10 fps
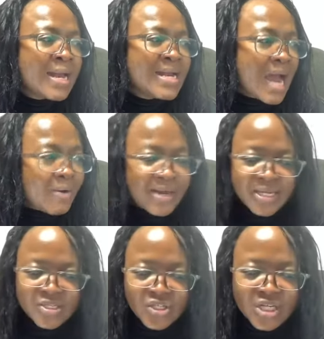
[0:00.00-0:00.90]
I
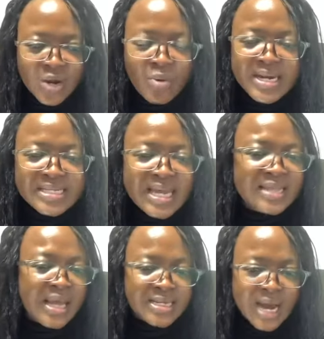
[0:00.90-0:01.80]
need to check, when they say
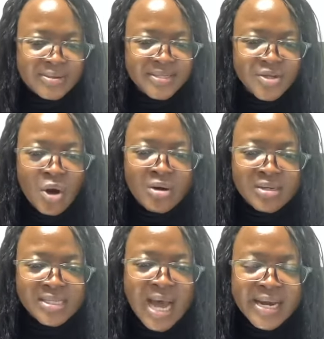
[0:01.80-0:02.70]

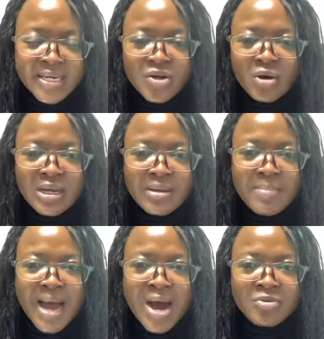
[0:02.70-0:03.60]
$10,000, are they talking
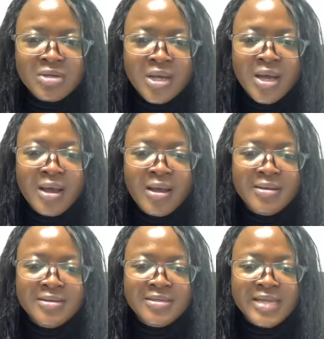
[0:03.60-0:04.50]
about
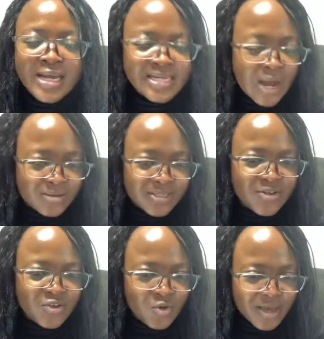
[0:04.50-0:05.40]

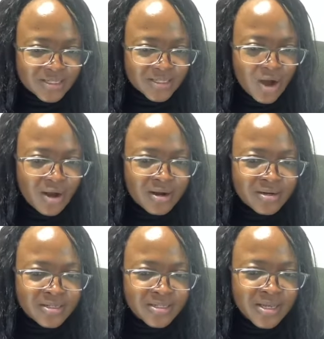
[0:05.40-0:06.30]

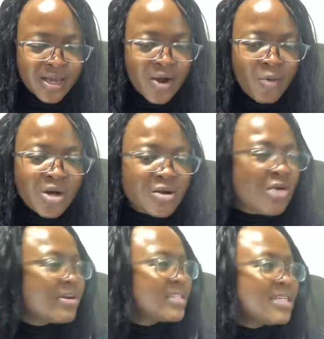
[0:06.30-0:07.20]
$10,000? What
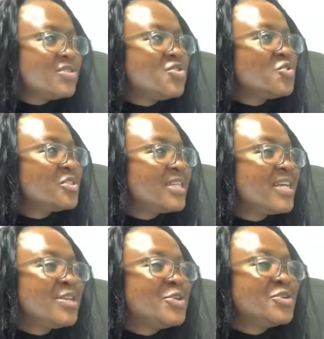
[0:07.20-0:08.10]
currency is used
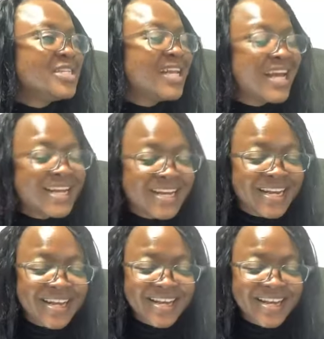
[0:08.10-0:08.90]
in New Zealand?